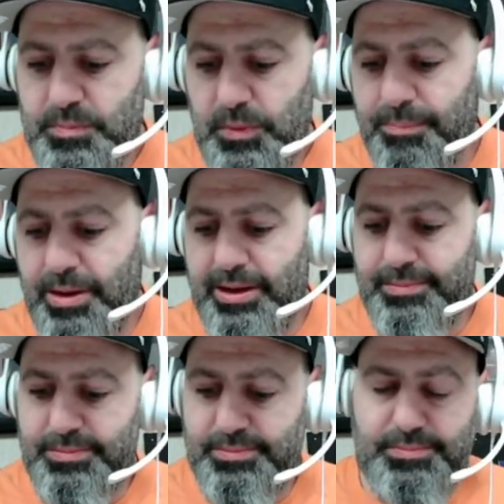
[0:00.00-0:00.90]
but
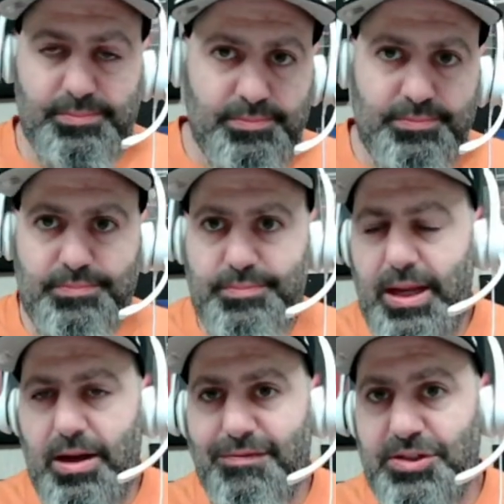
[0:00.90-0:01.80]

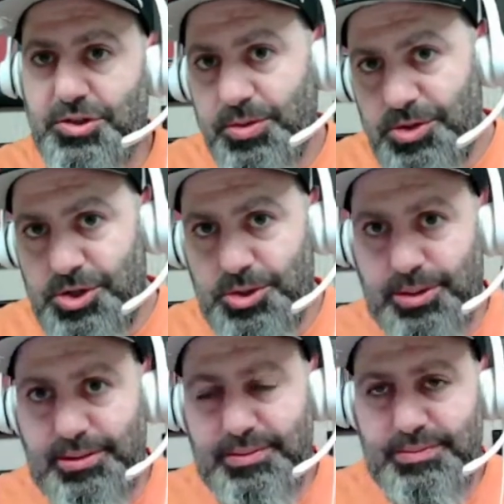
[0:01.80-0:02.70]
if it's too
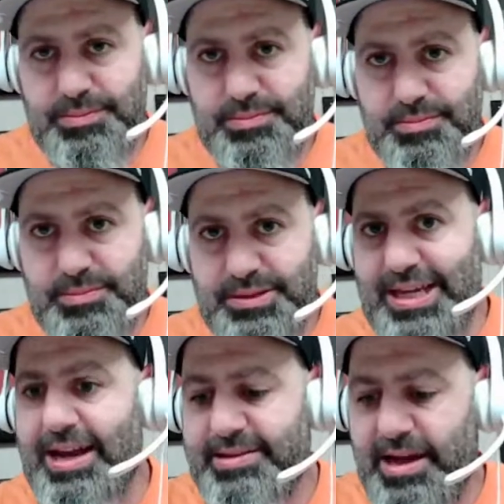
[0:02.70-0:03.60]
short, is
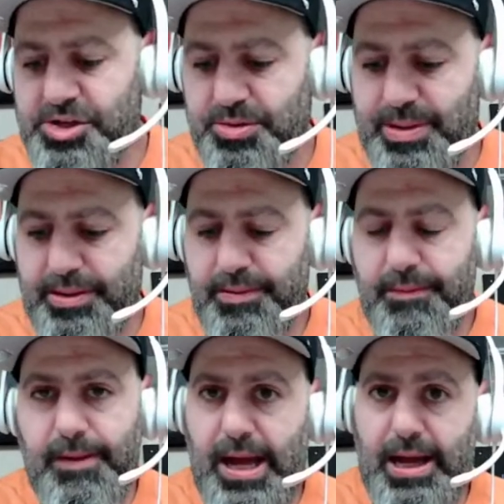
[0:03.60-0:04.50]
that a detriment?
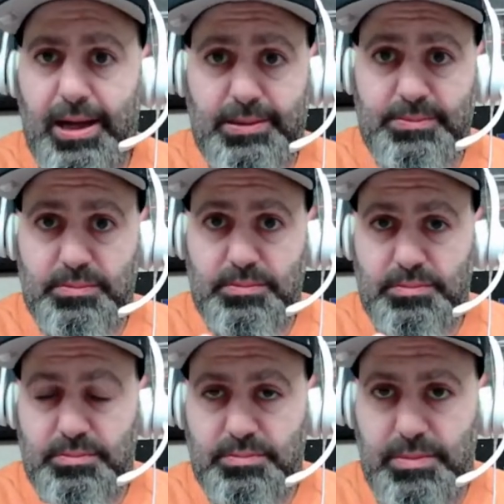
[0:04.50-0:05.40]
Uh,
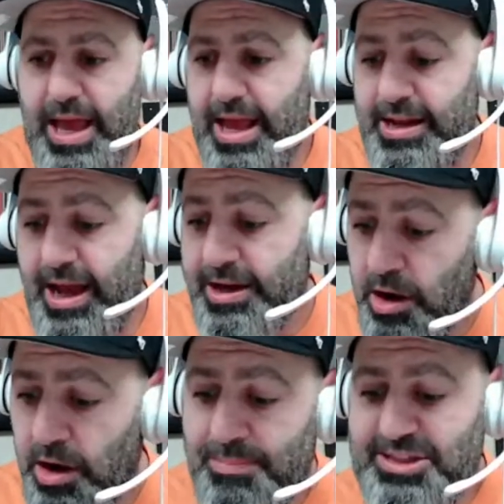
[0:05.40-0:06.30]
and I
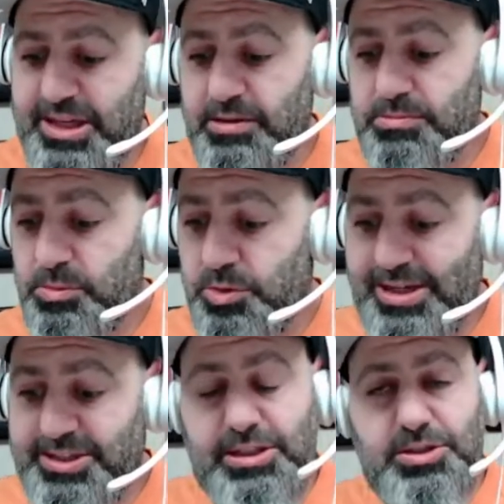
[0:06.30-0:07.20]
know I might sound
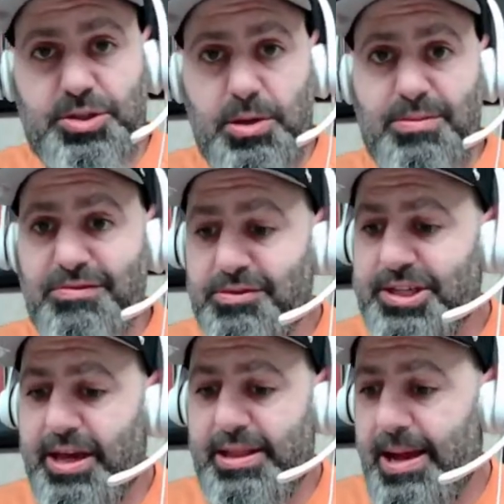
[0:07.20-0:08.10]
crazy and stupid for
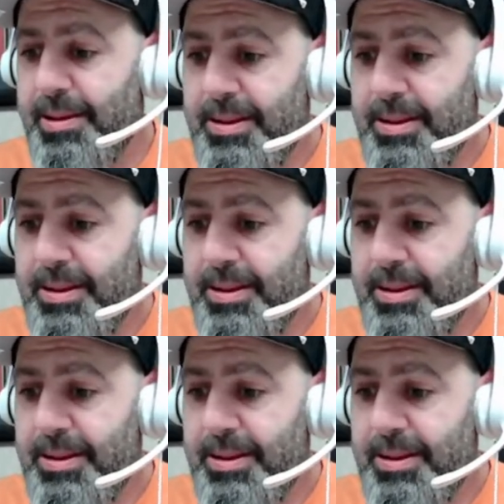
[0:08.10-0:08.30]
saying that,